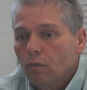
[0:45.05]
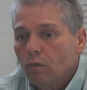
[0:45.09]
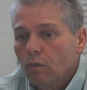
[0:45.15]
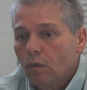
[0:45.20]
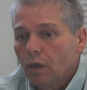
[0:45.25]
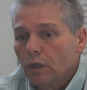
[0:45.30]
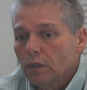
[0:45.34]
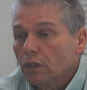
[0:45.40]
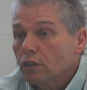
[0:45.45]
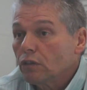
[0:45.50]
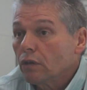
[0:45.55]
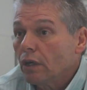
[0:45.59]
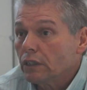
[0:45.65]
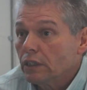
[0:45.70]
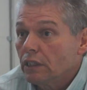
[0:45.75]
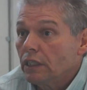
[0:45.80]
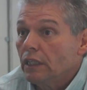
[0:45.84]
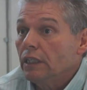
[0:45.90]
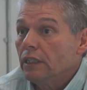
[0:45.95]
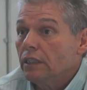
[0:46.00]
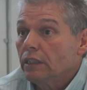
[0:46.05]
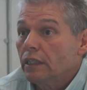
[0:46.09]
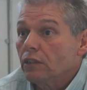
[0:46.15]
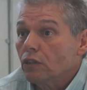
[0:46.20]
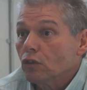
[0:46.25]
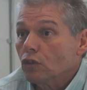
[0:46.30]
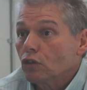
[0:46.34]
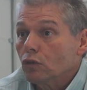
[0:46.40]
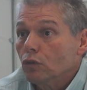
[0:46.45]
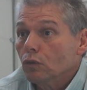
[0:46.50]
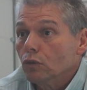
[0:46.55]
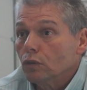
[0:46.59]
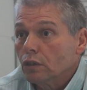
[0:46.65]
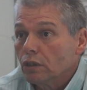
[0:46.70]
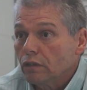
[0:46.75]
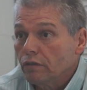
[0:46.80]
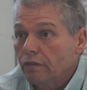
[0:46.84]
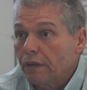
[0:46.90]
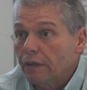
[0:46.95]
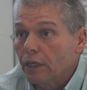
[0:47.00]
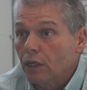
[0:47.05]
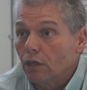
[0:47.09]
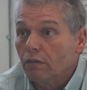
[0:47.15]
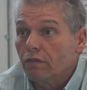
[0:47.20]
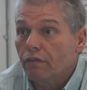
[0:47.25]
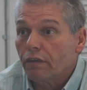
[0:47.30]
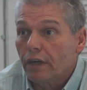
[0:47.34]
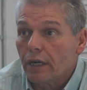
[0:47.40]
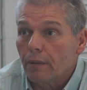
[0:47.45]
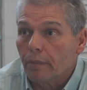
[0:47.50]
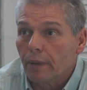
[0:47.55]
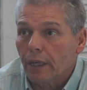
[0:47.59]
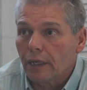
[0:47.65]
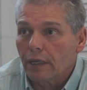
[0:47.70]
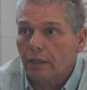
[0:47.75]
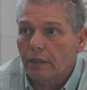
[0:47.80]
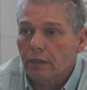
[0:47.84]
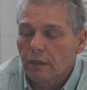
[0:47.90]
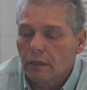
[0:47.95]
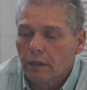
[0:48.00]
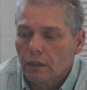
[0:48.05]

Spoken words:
of the trustees at the school was a very good friend of mine.